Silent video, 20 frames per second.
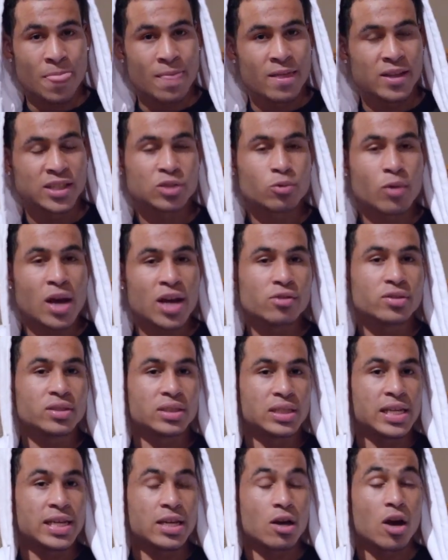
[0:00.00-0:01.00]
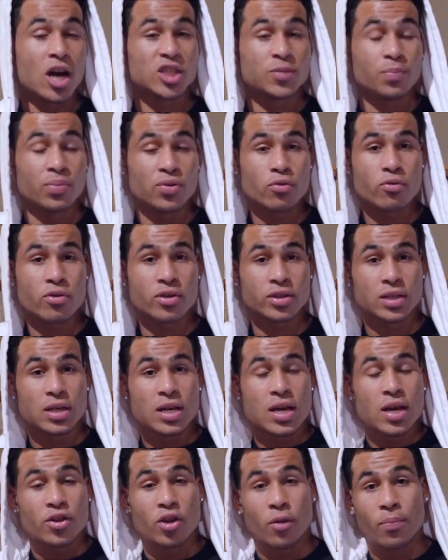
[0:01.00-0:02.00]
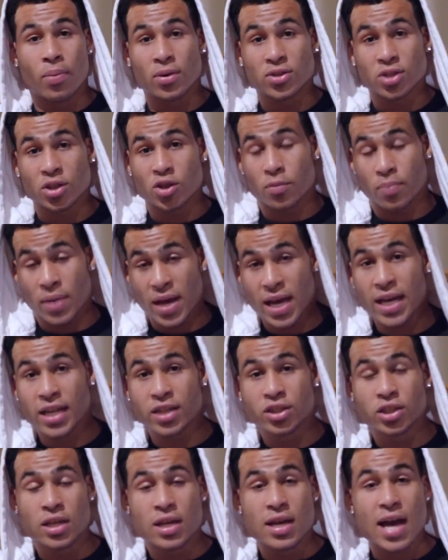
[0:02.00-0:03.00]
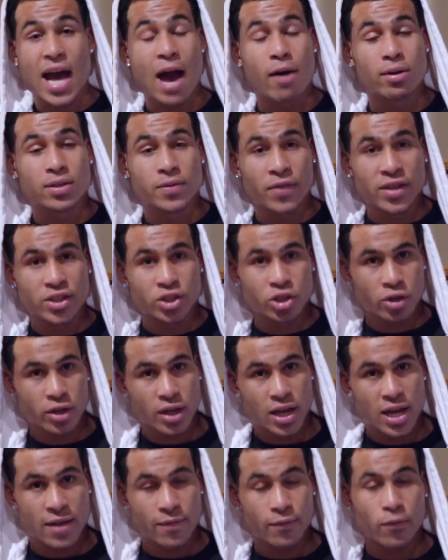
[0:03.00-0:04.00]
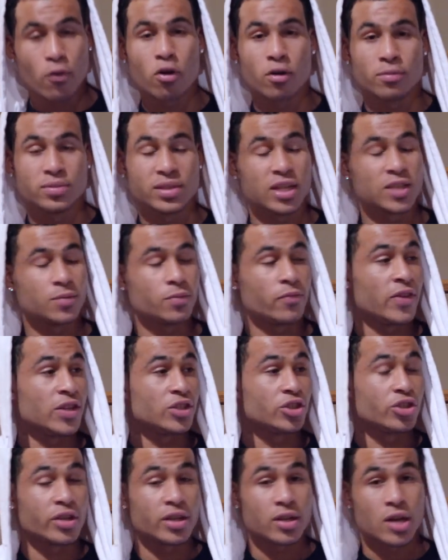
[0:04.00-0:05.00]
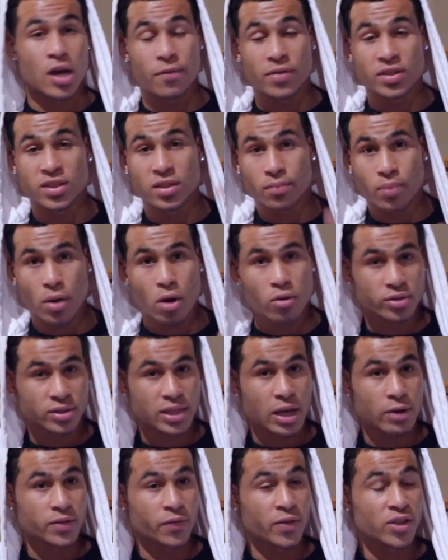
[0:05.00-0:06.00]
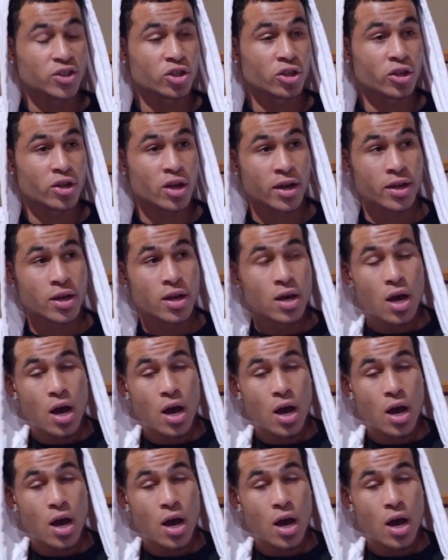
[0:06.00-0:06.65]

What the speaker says: This is why you see entrepreneurs, they'll post on their page, I was featured in Forbes, I was featured in Huffington Post, I was featured on